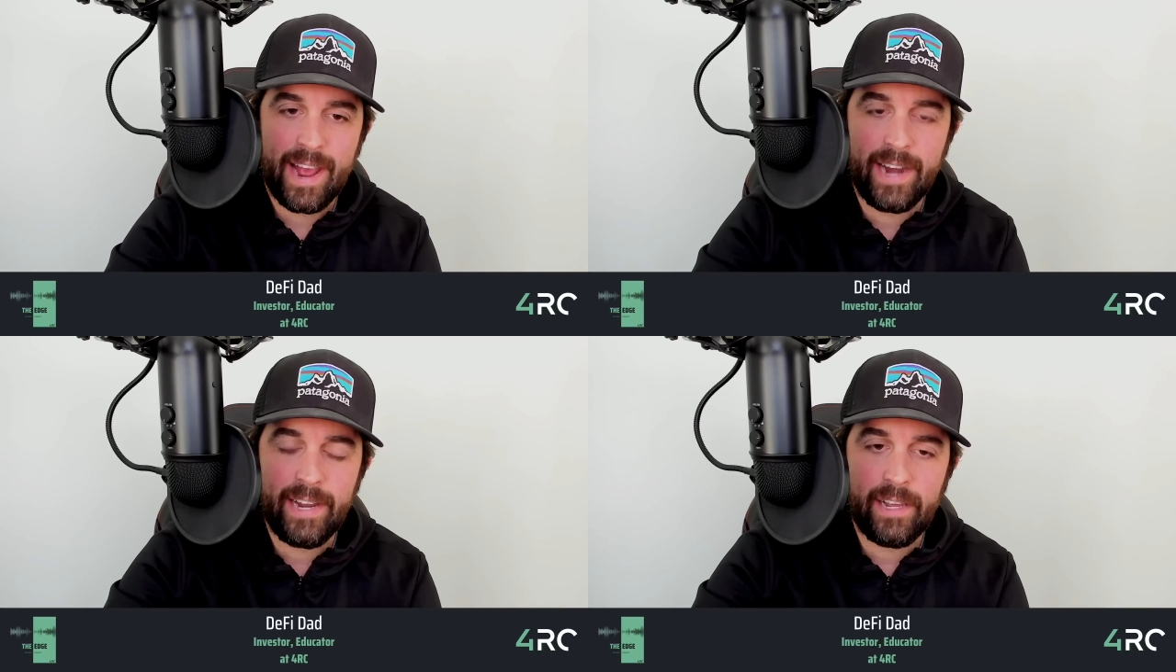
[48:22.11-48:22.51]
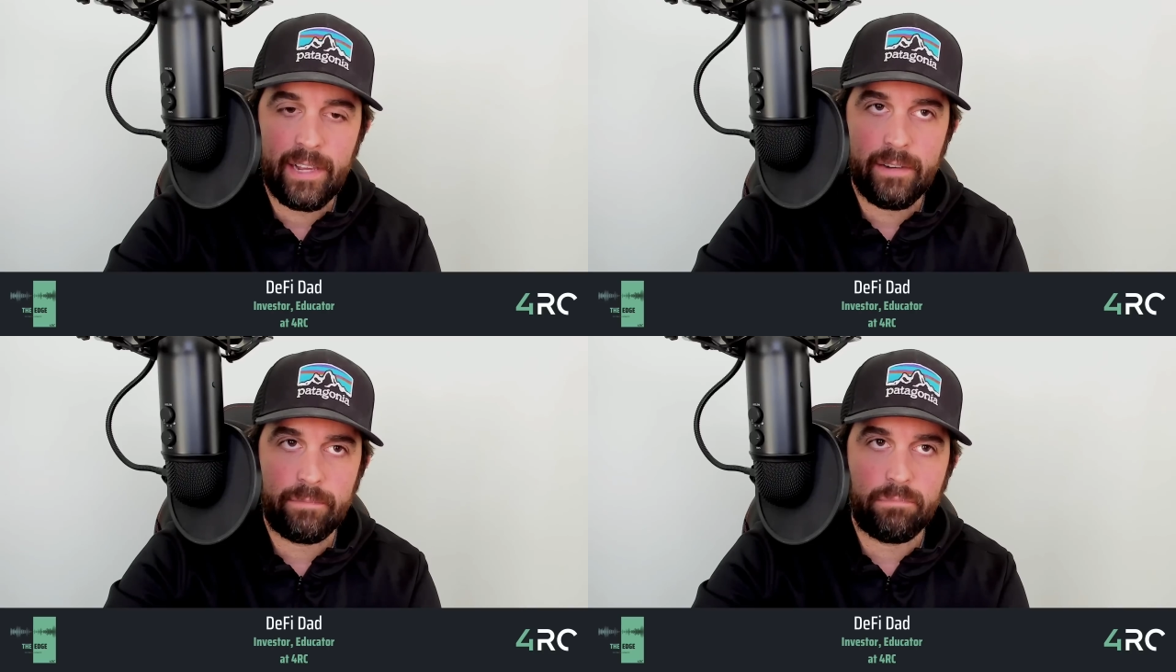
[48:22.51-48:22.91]

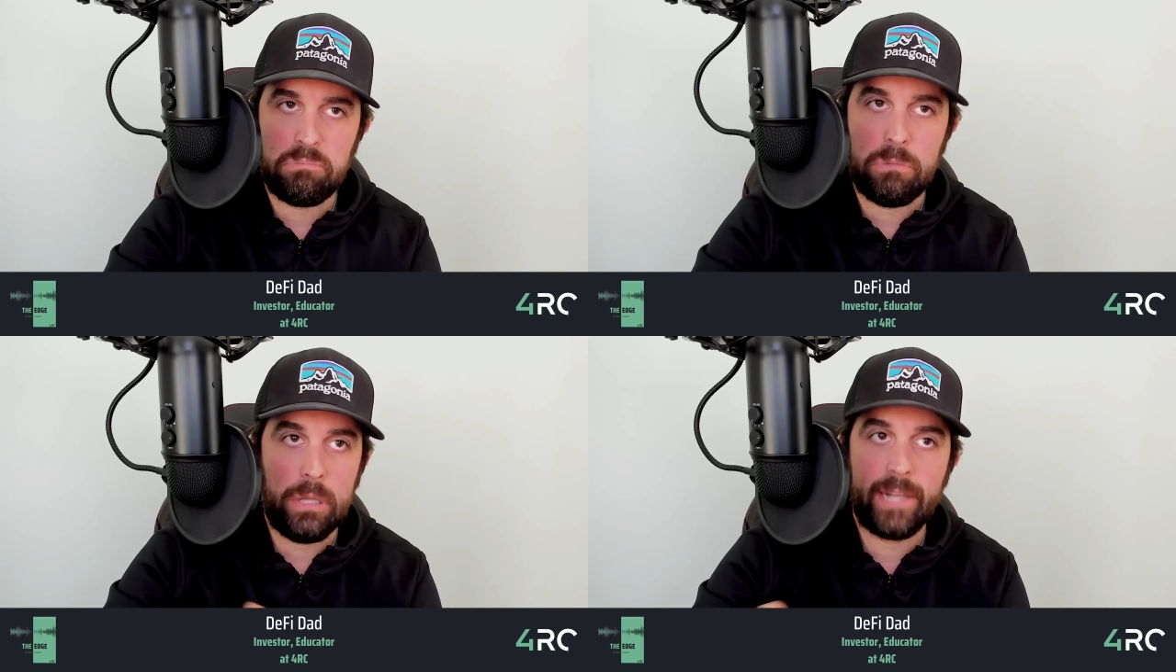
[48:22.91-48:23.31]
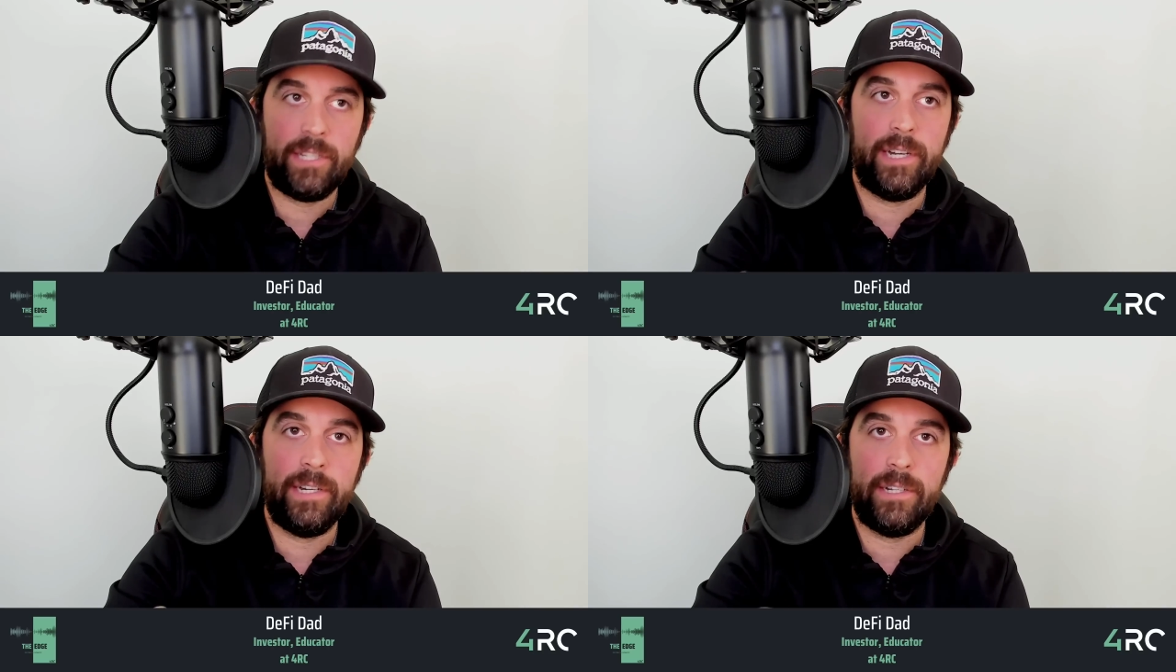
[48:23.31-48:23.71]
Any
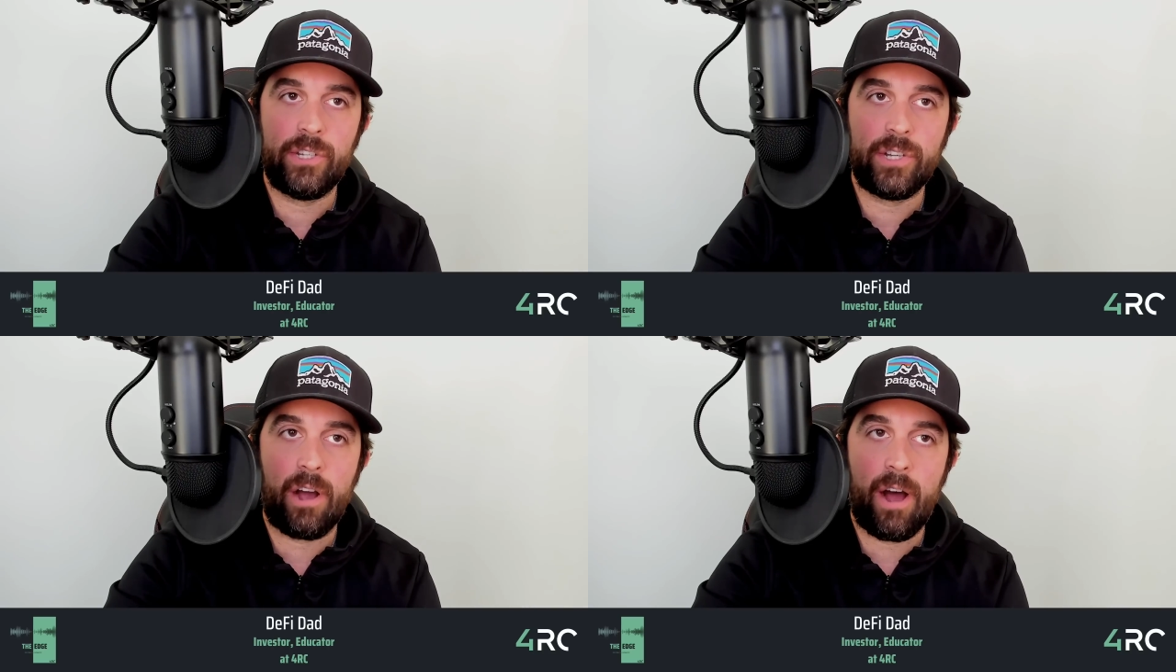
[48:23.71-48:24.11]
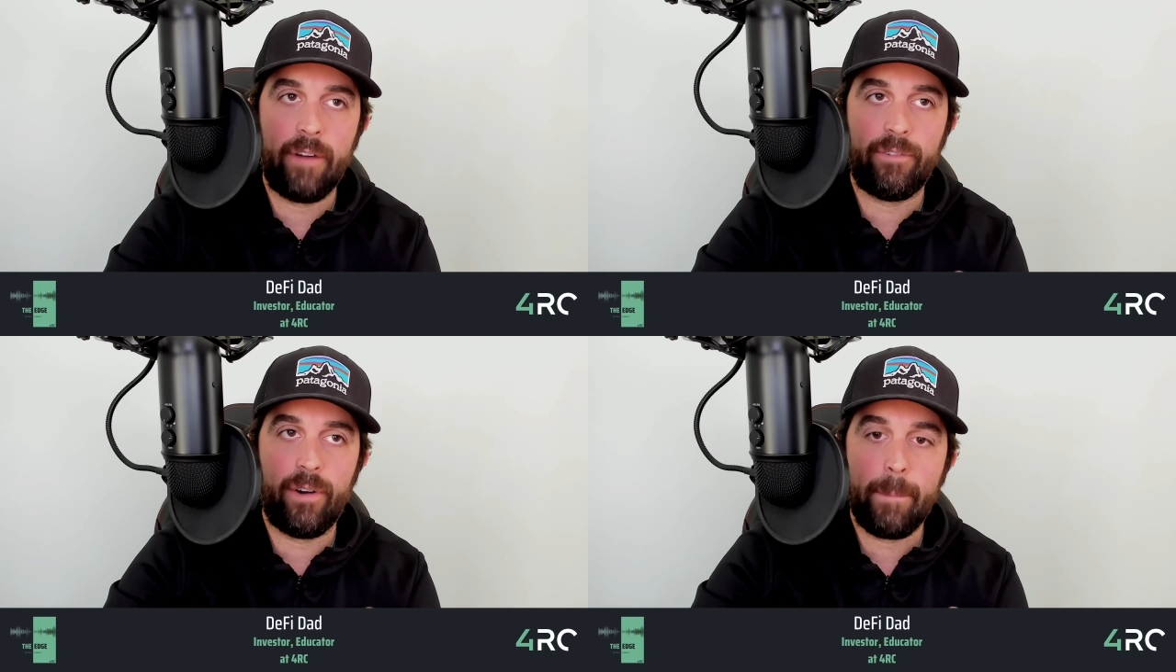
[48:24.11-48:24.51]
lessons to
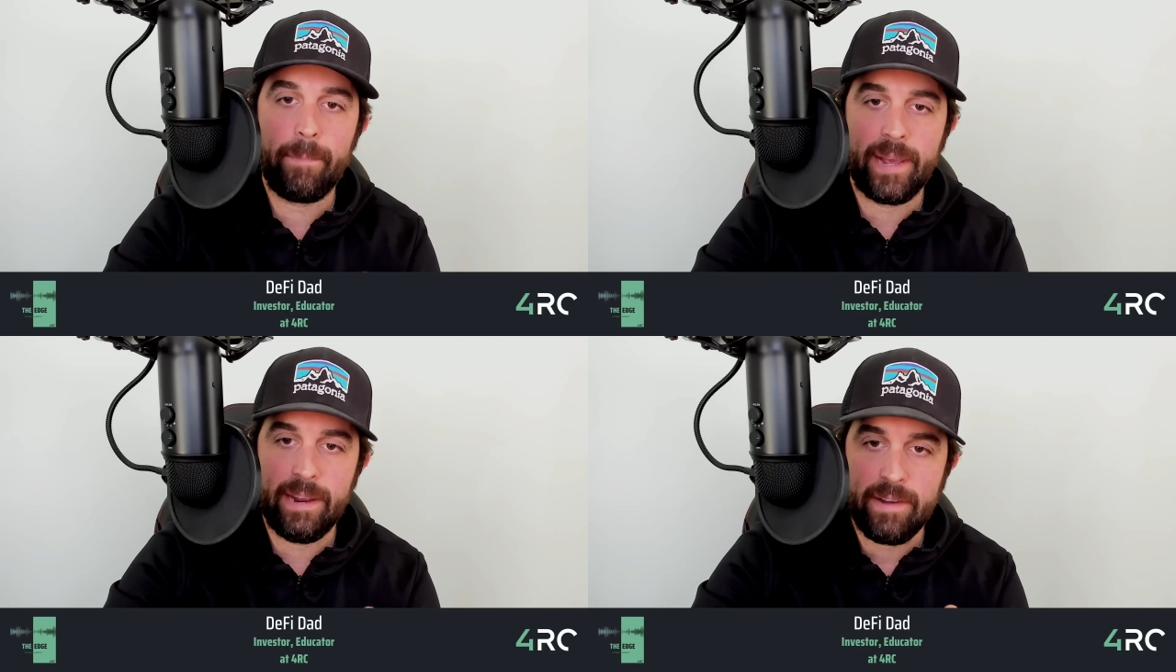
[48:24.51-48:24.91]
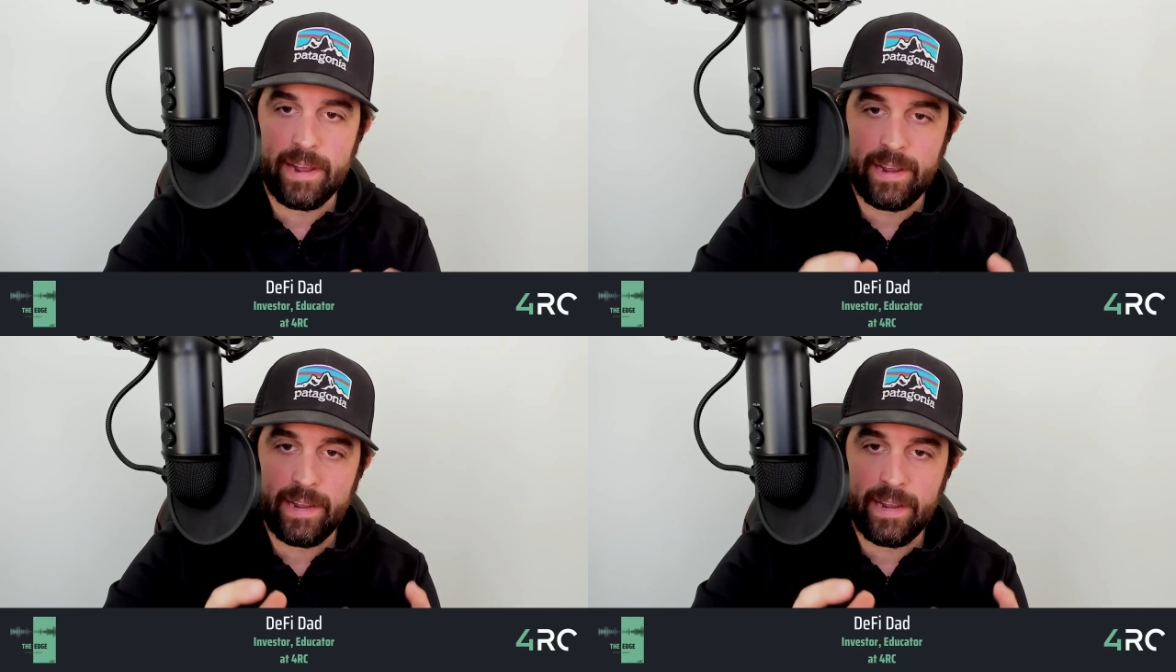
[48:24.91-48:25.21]
offer up in